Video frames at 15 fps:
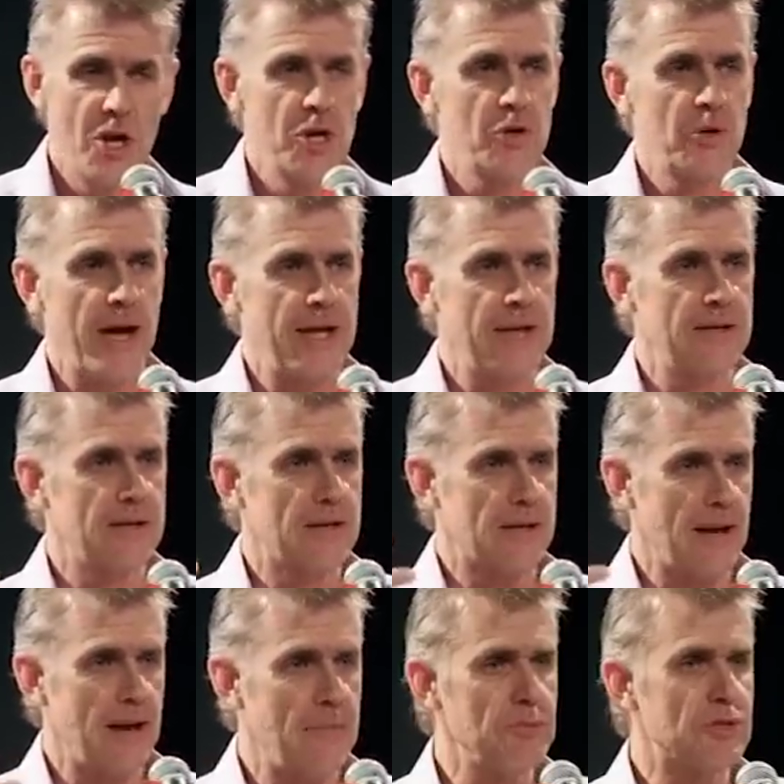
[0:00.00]
who had
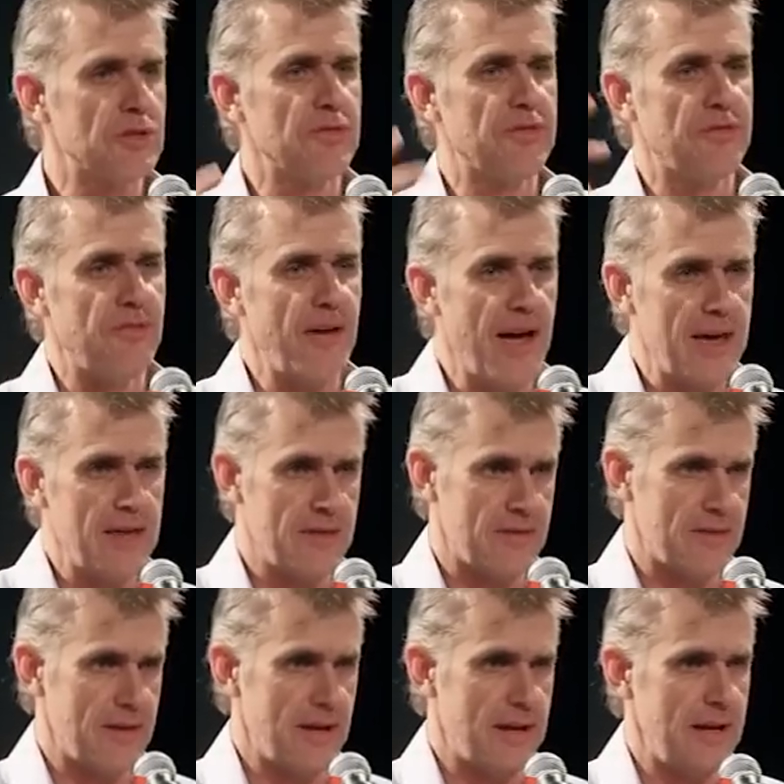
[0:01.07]
come to
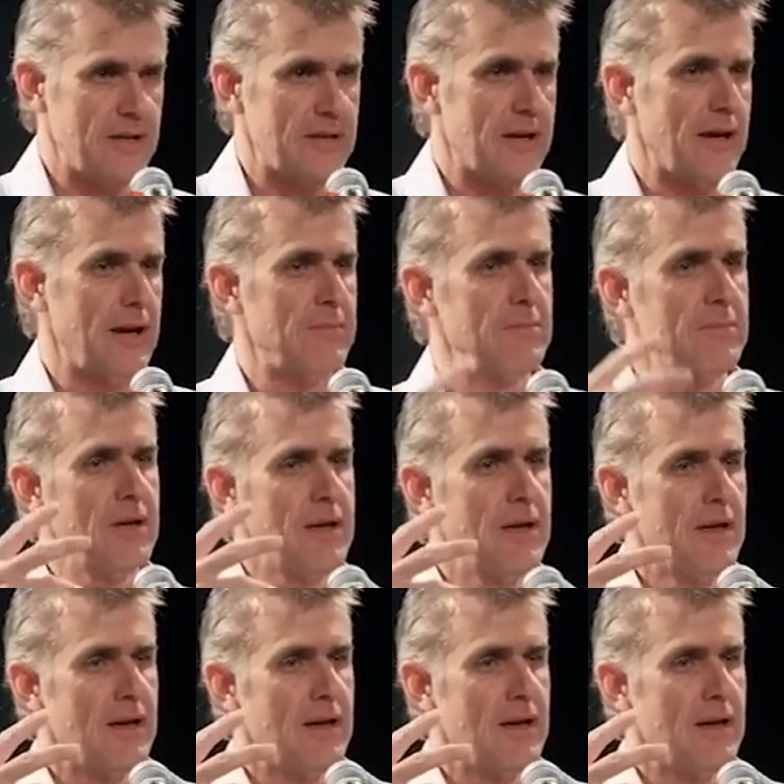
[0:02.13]
faith and had come